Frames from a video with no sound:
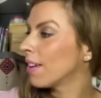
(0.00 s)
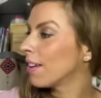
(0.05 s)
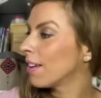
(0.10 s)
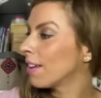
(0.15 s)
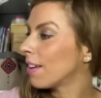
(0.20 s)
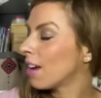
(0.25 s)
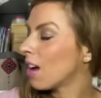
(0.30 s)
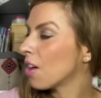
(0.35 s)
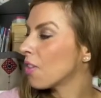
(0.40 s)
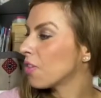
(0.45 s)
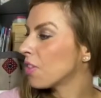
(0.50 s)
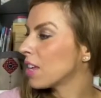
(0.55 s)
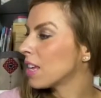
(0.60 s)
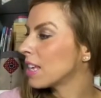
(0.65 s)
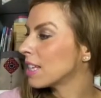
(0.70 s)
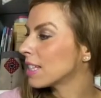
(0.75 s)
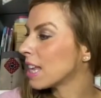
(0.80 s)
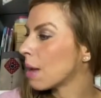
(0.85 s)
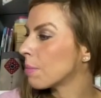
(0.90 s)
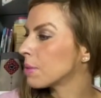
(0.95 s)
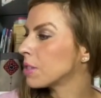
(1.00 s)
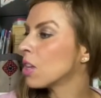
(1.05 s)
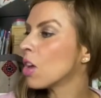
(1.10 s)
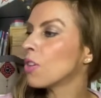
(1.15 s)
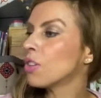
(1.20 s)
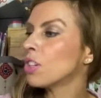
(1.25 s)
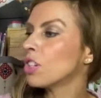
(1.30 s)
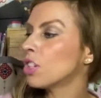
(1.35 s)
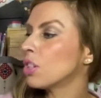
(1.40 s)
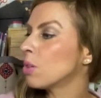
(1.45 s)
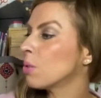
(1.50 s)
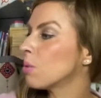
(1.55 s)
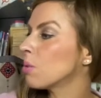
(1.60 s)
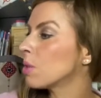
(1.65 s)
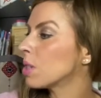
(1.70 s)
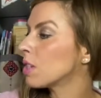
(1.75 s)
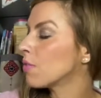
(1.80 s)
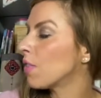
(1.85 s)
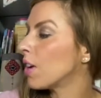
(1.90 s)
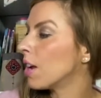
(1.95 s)
I think it's not the
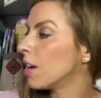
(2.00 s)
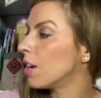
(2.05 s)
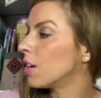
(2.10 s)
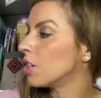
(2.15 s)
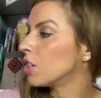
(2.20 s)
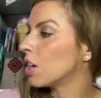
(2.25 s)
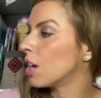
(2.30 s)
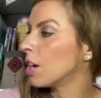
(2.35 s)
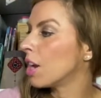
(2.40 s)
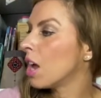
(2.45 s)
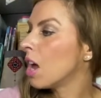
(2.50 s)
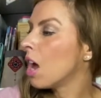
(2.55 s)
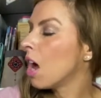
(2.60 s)
shorts version.